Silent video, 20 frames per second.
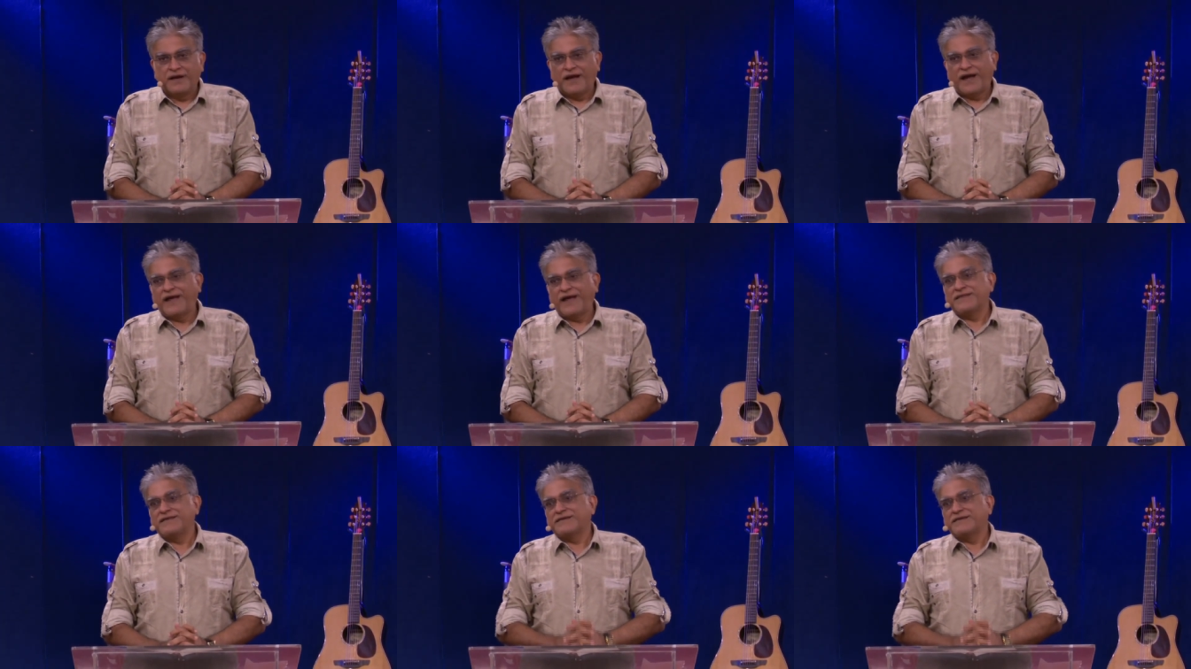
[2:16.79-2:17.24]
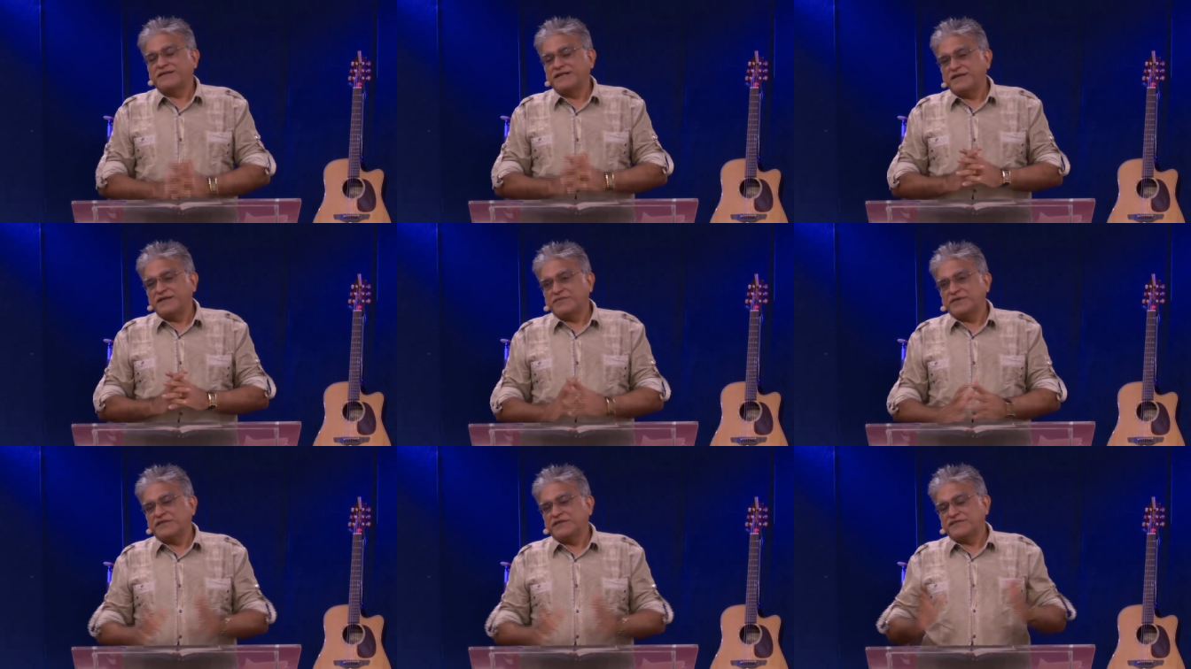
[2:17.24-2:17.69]
and the
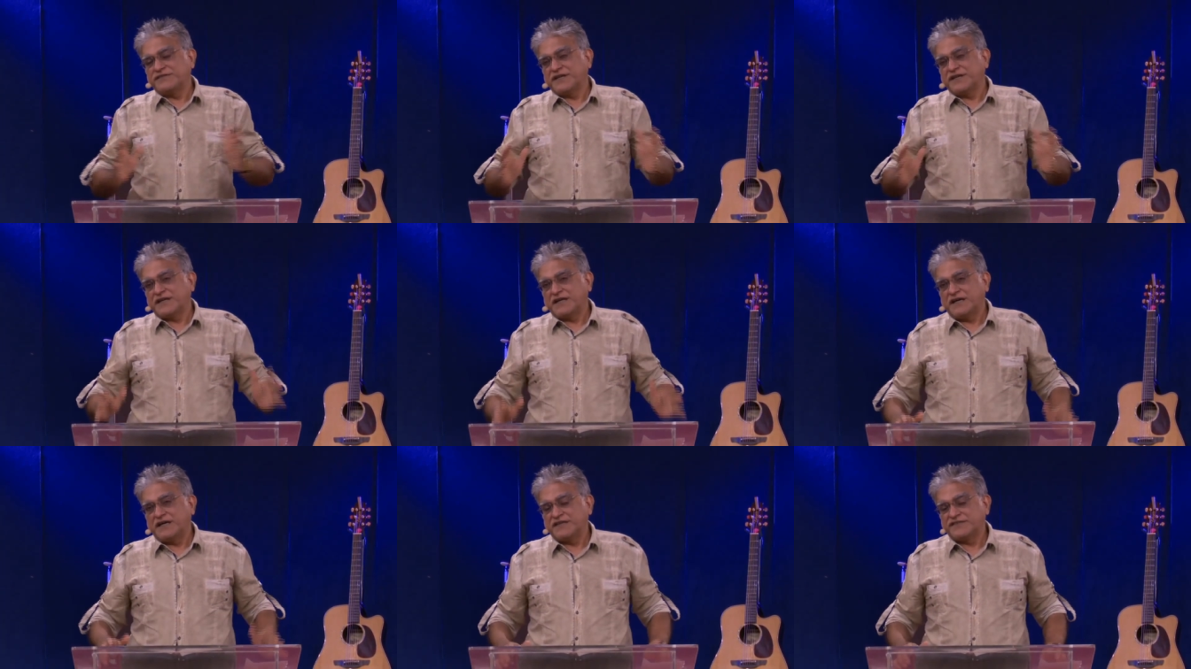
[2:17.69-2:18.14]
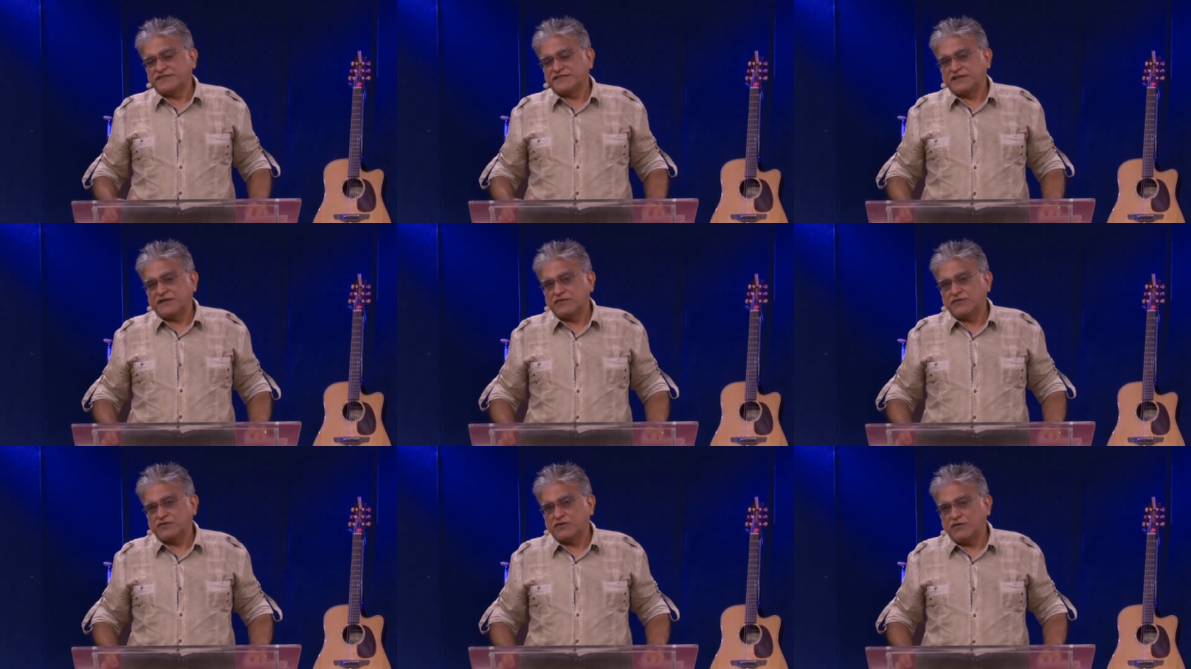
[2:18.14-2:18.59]
demons are cast
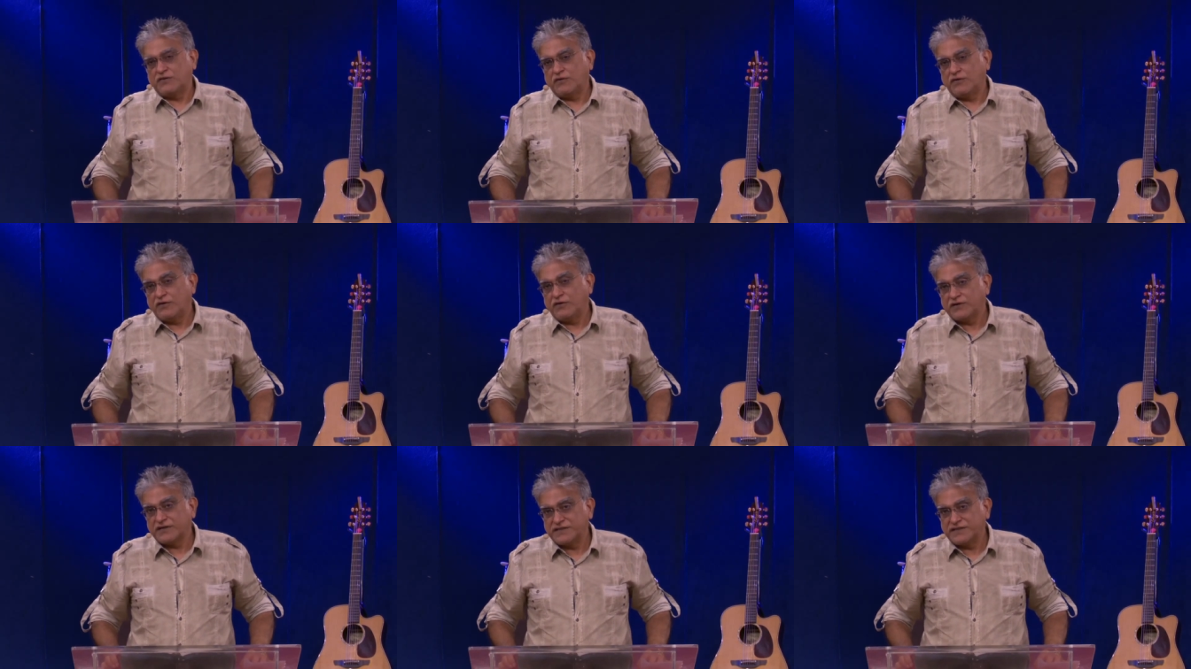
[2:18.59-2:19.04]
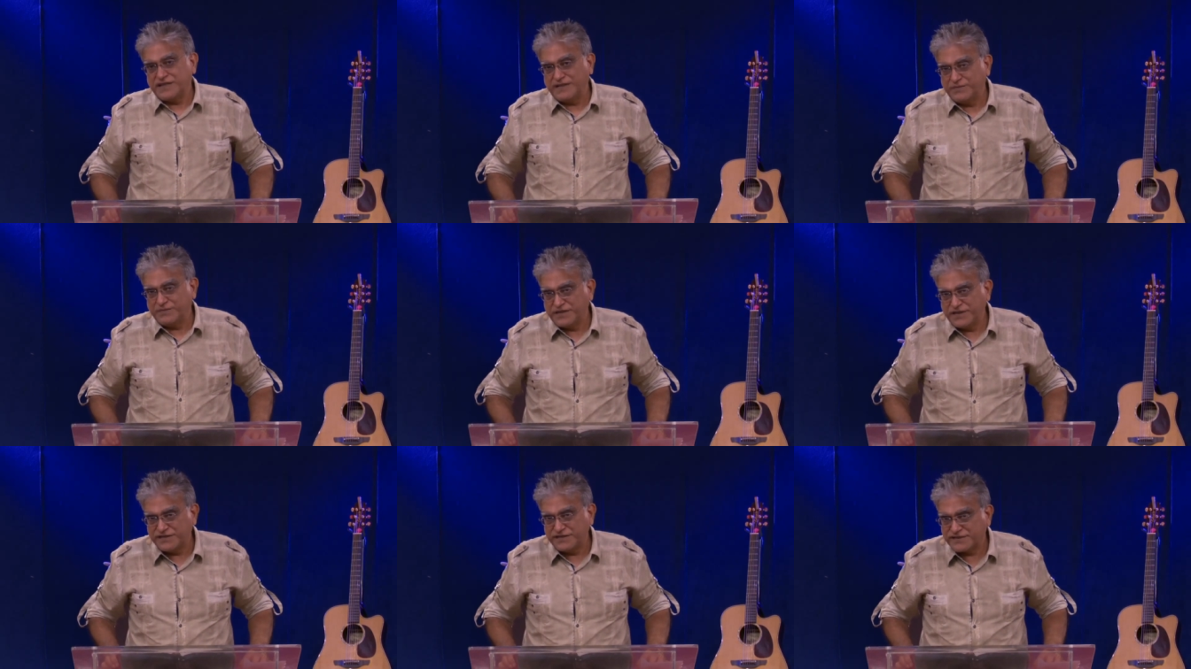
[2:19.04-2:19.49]
out, or a
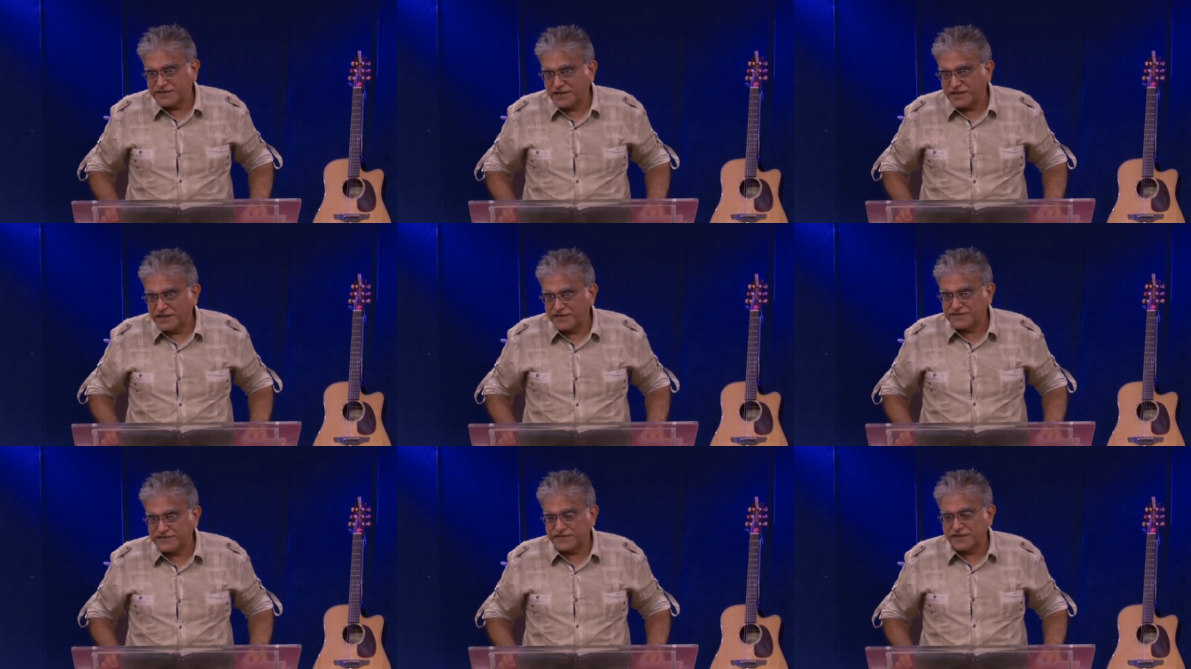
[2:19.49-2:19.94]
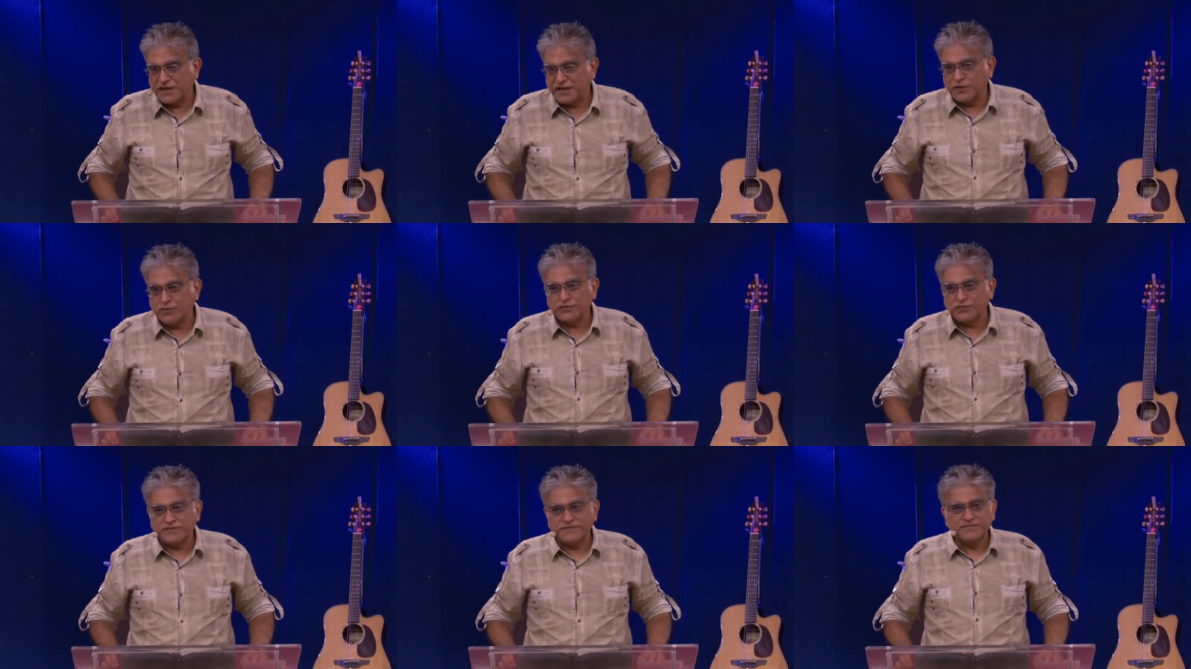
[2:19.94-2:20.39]
demon is cast
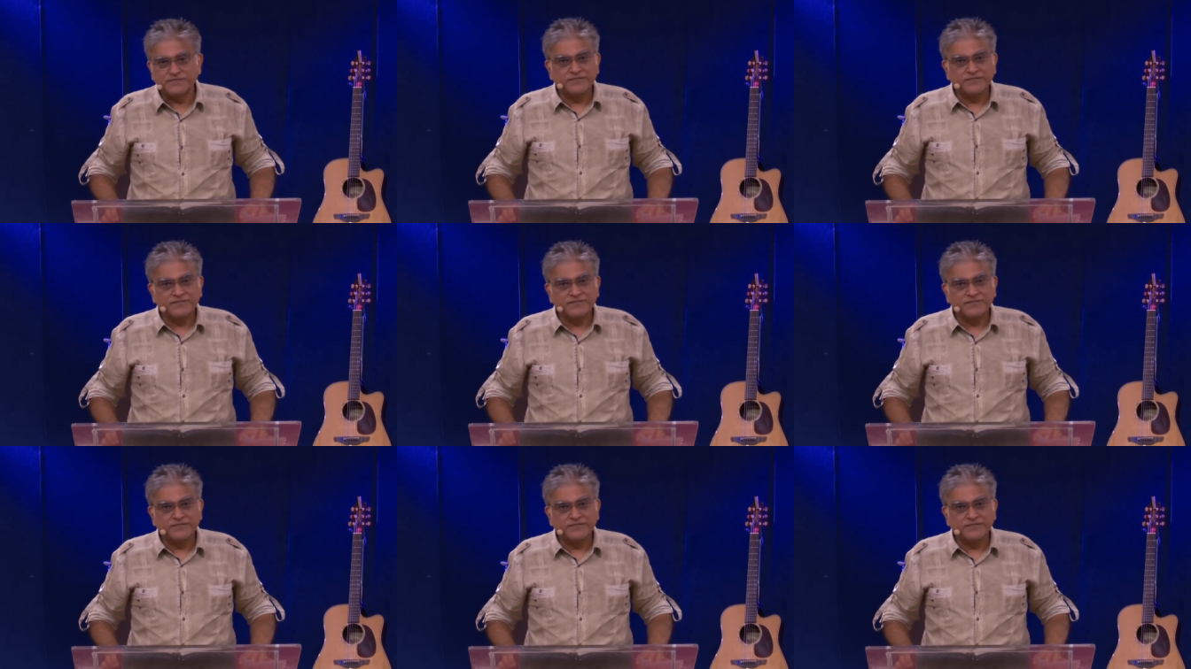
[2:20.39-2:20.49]
out,